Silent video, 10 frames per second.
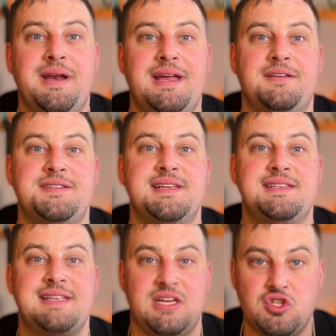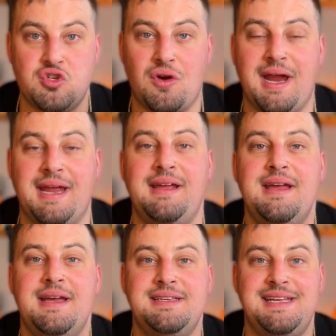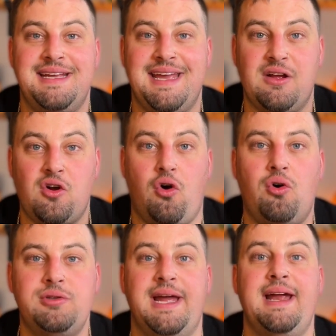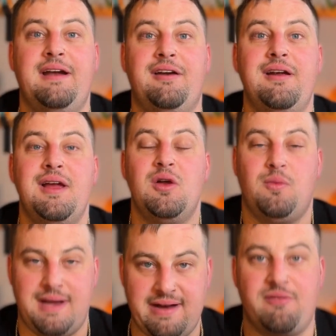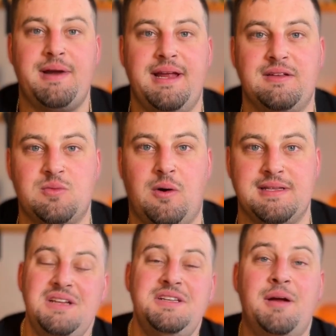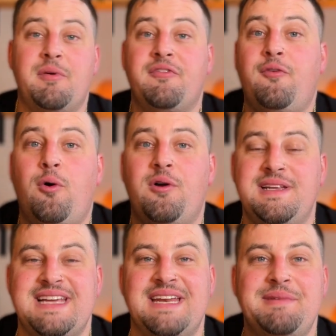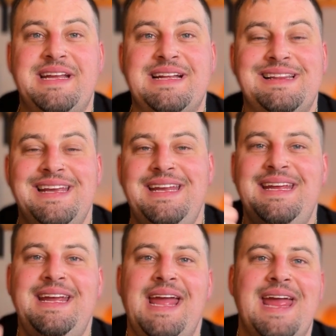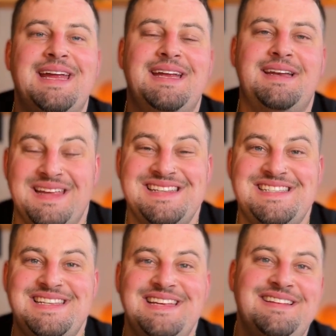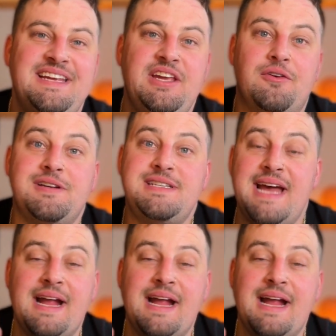else is and trying to get cold air when everybody else wants it. Number 4 is going to be cleaning and sealing your deck